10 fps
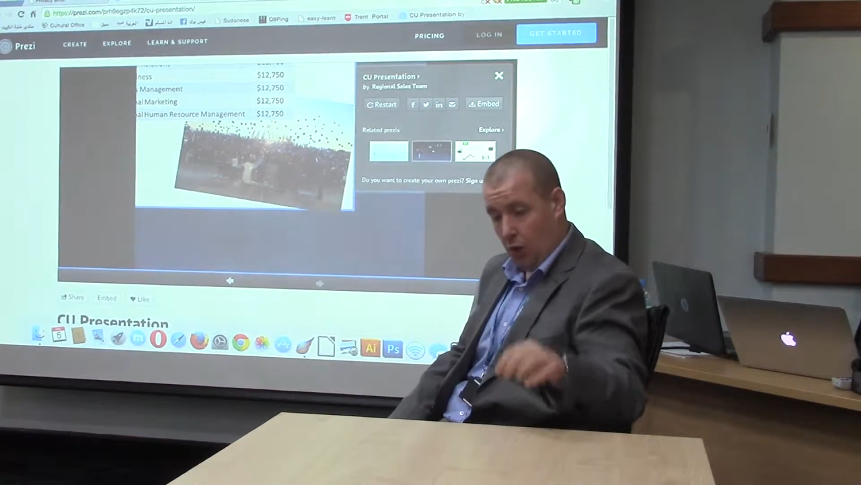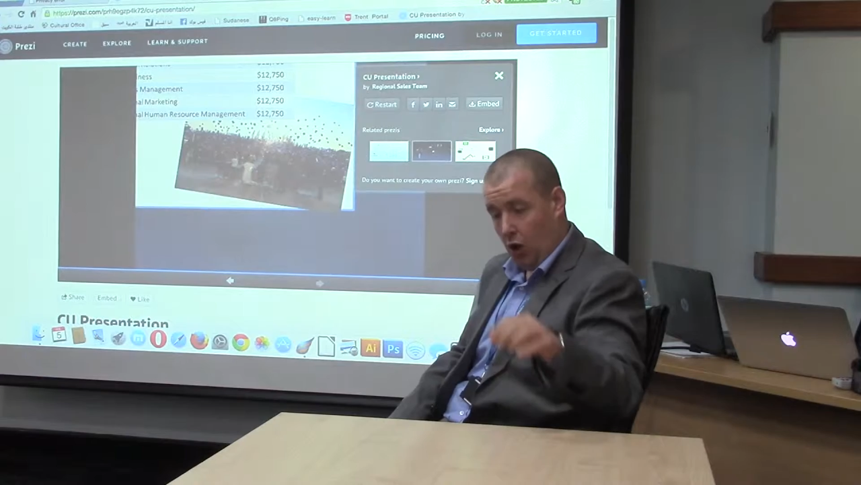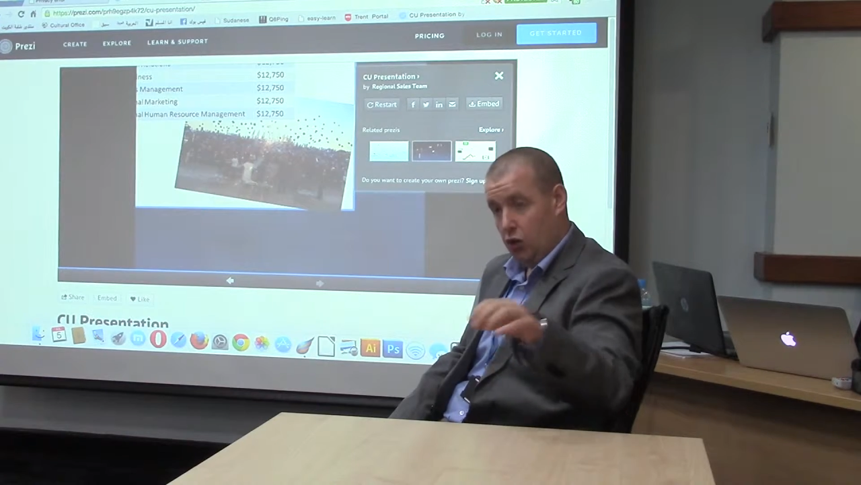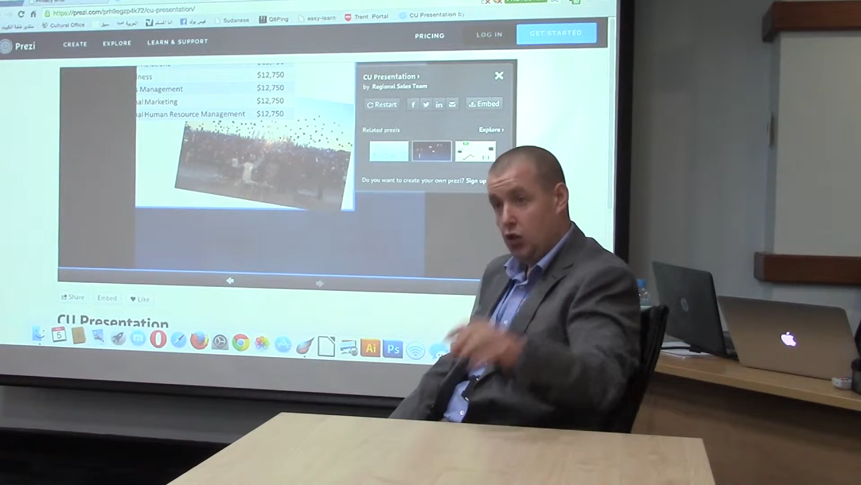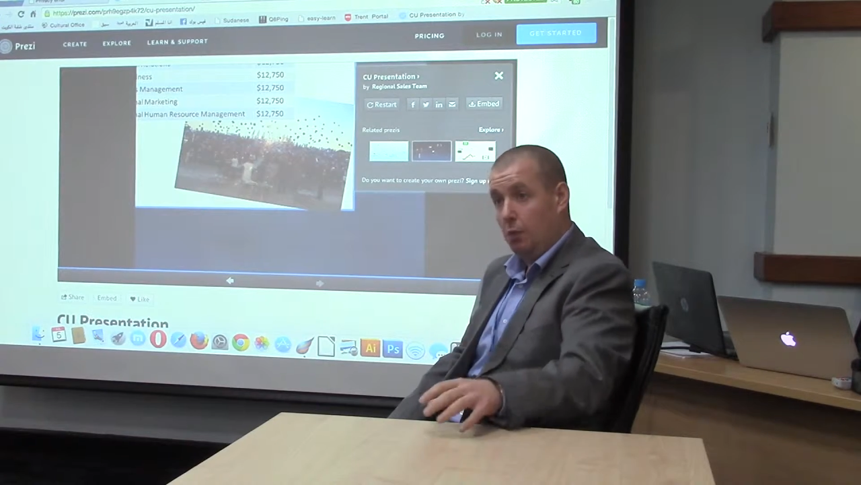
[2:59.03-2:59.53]

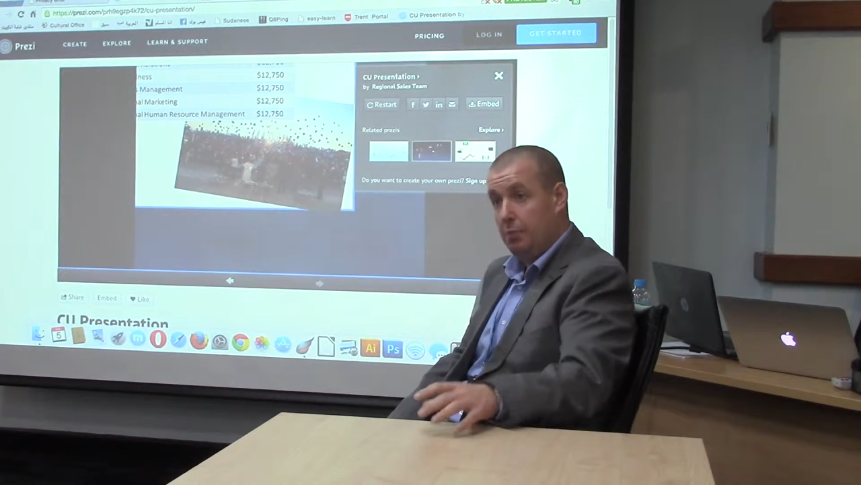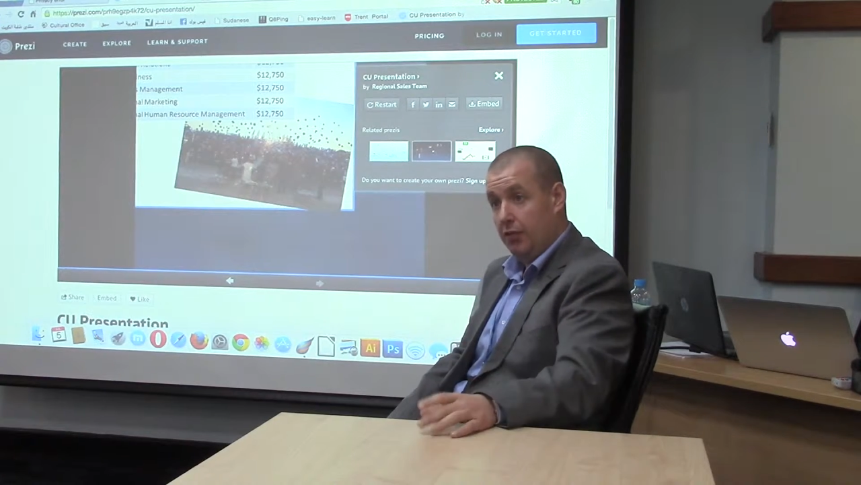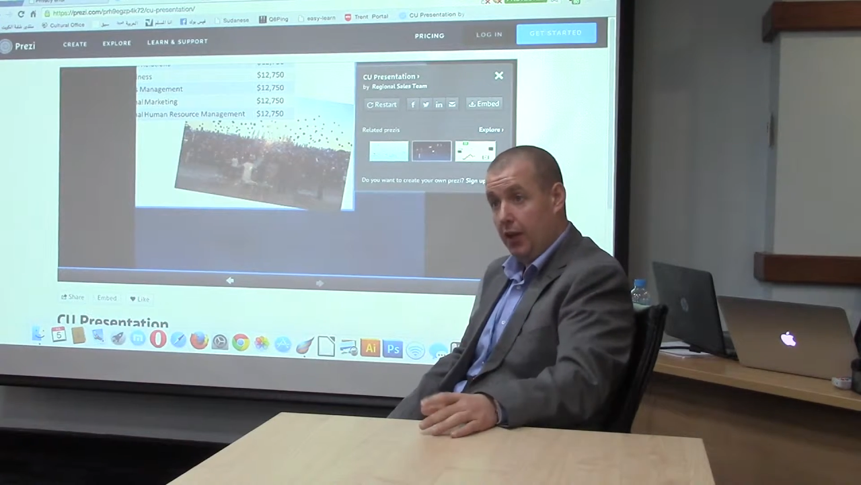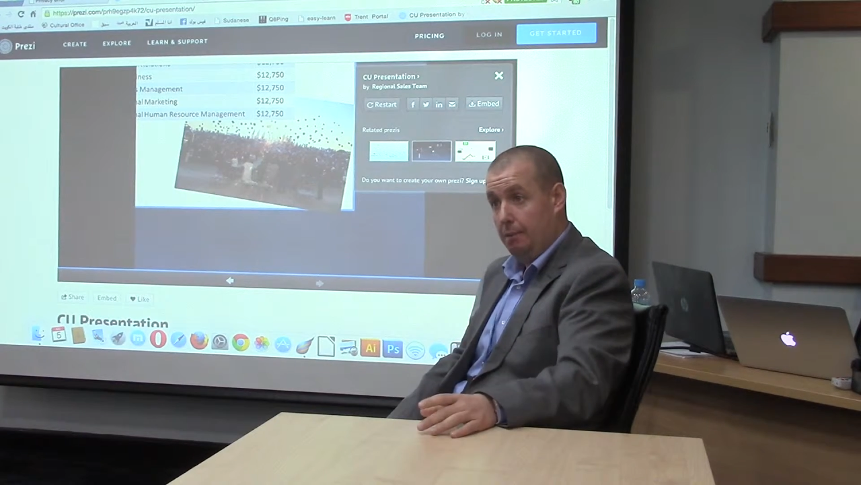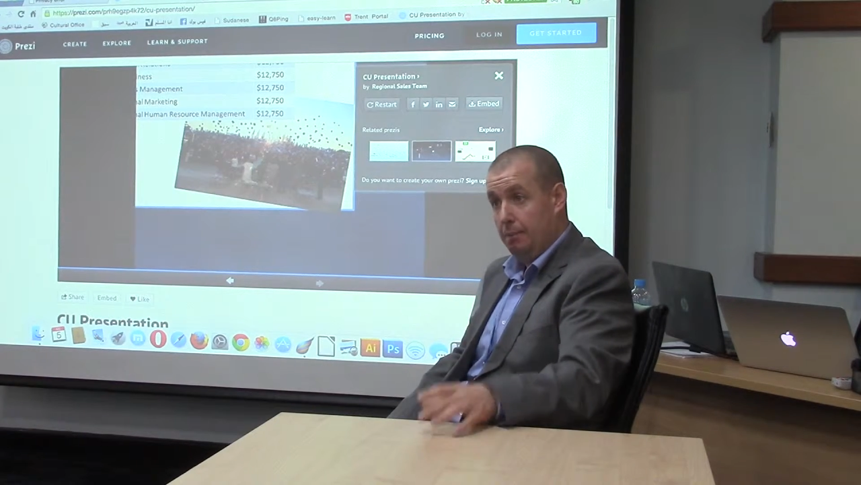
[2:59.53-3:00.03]
On top of
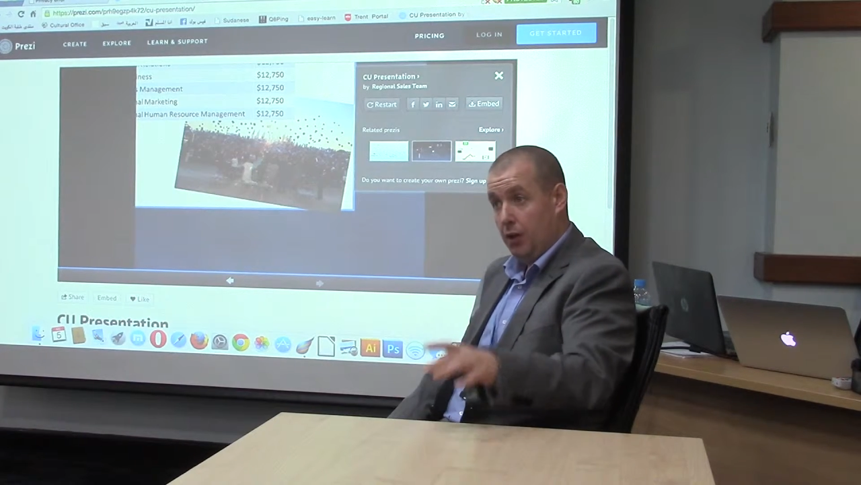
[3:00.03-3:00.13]
that,